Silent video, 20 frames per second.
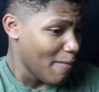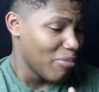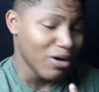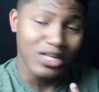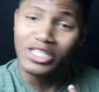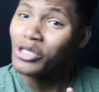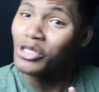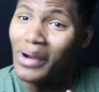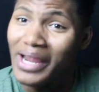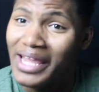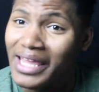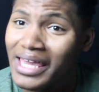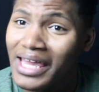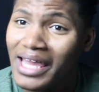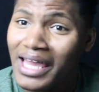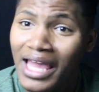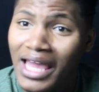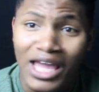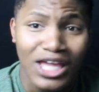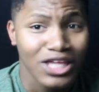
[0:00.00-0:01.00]
But Drake,
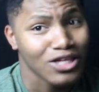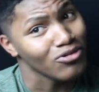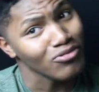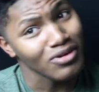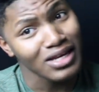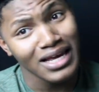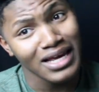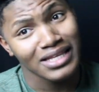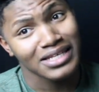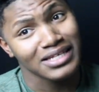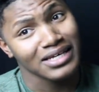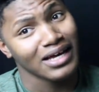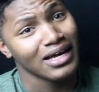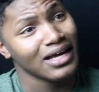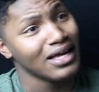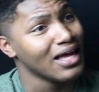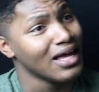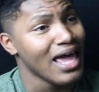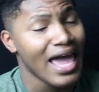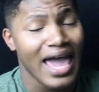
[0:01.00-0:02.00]
you need
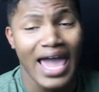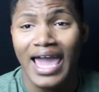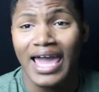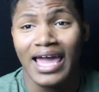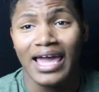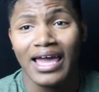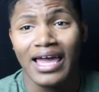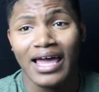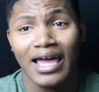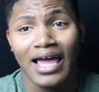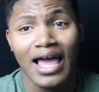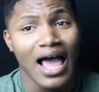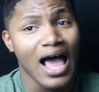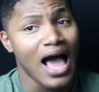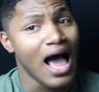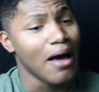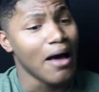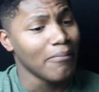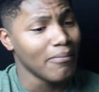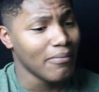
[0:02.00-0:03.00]
to, hey.
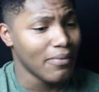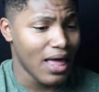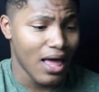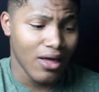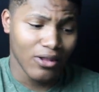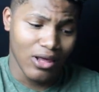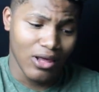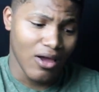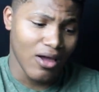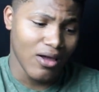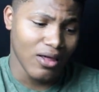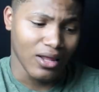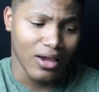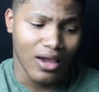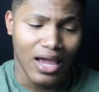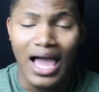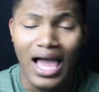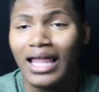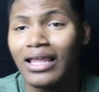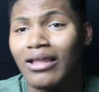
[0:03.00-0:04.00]
Hold
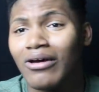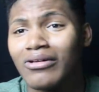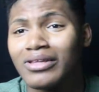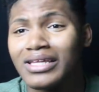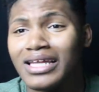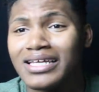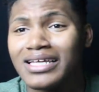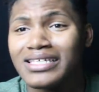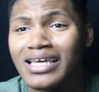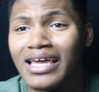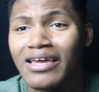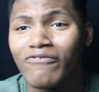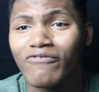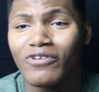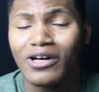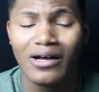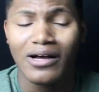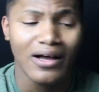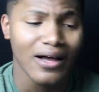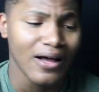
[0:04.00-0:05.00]
on. How long did it take
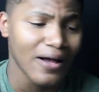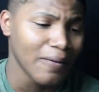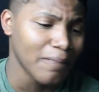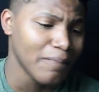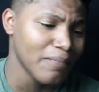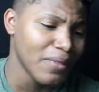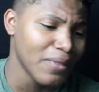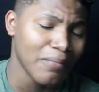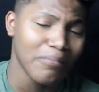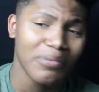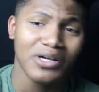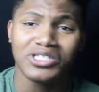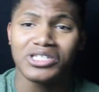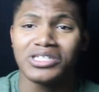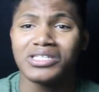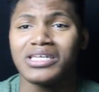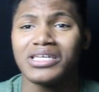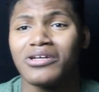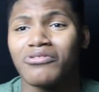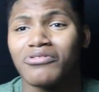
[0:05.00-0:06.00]
for
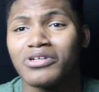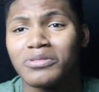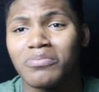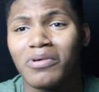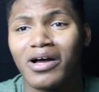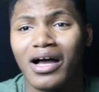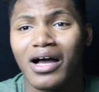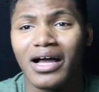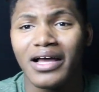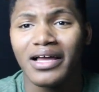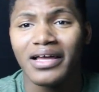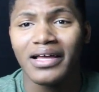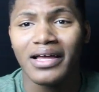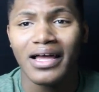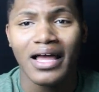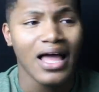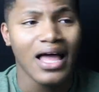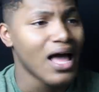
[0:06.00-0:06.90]
Pusha T to respond?